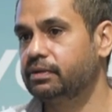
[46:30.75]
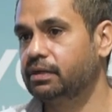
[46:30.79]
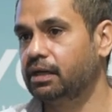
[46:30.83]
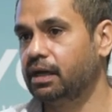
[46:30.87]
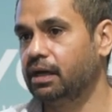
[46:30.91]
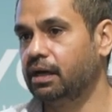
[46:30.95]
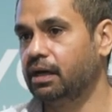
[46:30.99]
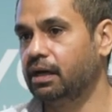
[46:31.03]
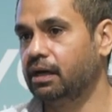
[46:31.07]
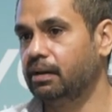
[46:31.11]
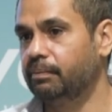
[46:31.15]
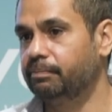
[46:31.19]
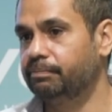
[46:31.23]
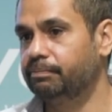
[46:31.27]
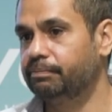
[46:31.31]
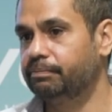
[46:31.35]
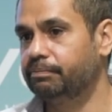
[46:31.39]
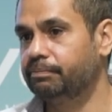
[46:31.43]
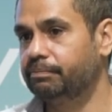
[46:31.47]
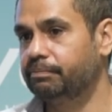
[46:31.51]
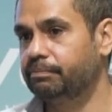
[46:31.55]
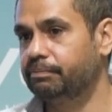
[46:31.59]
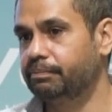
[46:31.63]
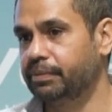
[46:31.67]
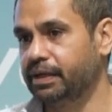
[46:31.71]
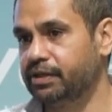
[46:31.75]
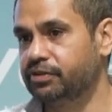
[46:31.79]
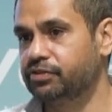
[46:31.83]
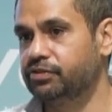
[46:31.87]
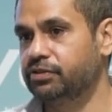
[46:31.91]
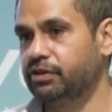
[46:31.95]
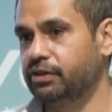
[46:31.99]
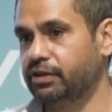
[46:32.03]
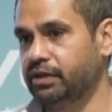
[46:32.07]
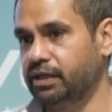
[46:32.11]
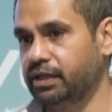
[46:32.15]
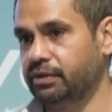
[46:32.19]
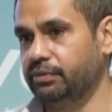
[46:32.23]
Um, but
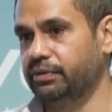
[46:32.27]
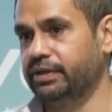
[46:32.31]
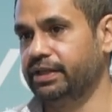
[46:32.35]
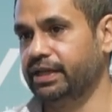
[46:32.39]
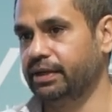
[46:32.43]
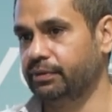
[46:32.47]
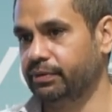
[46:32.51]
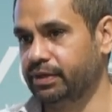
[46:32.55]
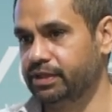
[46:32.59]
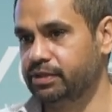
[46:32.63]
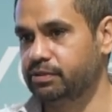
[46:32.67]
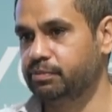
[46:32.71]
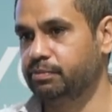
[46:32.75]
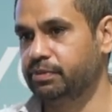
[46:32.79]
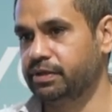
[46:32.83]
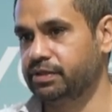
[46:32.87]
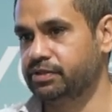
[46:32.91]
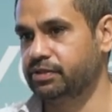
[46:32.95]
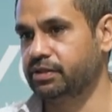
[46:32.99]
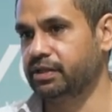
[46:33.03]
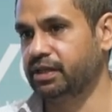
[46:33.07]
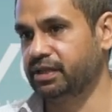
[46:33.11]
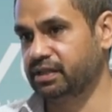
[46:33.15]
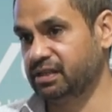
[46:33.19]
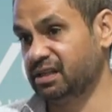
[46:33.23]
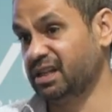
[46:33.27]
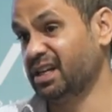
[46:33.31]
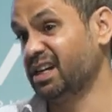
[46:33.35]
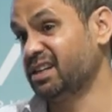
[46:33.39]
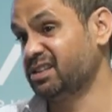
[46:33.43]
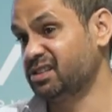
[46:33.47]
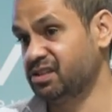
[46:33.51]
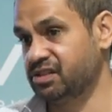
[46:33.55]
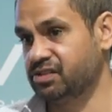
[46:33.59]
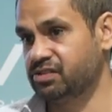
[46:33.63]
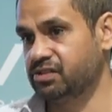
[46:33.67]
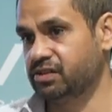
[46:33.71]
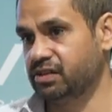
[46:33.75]
certainly when they went to prison, they could
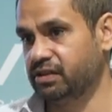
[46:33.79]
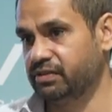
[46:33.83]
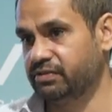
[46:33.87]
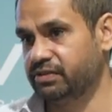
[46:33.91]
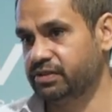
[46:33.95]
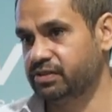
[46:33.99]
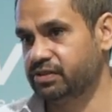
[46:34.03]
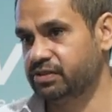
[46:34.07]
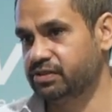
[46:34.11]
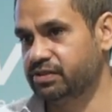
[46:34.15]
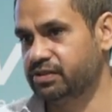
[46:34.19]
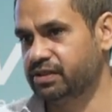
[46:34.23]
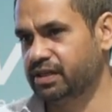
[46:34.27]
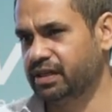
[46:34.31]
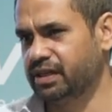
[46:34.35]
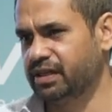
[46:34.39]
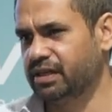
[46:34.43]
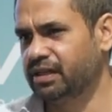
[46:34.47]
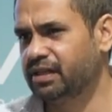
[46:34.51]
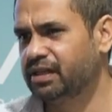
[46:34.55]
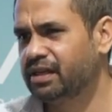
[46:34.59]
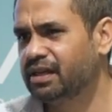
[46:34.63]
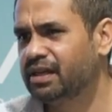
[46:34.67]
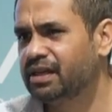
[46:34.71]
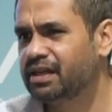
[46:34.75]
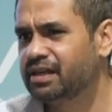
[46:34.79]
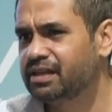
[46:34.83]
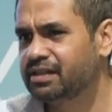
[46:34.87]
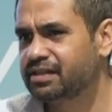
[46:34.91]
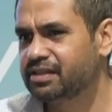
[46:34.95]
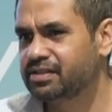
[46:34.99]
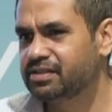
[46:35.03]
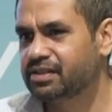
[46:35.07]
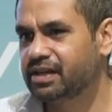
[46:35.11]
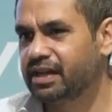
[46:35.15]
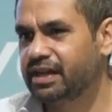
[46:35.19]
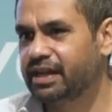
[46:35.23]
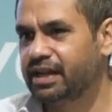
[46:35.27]
access services there.
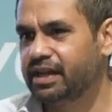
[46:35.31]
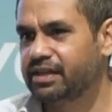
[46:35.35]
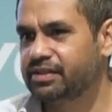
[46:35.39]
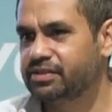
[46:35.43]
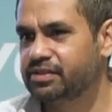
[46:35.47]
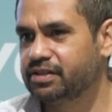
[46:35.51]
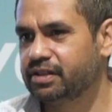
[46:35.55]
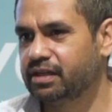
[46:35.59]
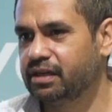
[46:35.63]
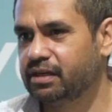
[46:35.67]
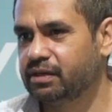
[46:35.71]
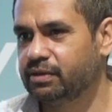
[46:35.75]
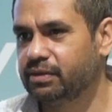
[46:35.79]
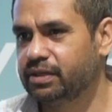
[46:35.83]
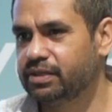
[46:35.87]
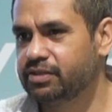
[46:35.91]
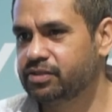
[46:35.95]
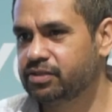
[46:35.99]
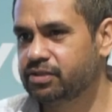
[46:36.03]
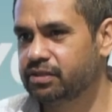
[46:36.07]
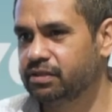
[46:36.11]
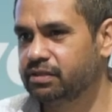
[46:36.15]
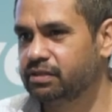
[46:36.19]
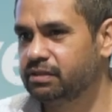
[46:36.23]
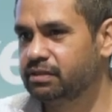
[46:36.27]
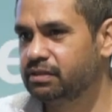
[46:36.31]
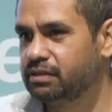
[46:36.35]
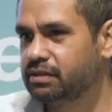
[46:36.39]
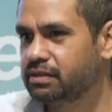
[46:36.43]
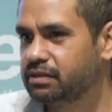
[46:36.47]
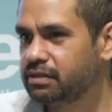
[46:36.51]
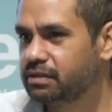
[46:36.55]
Does that answer that question?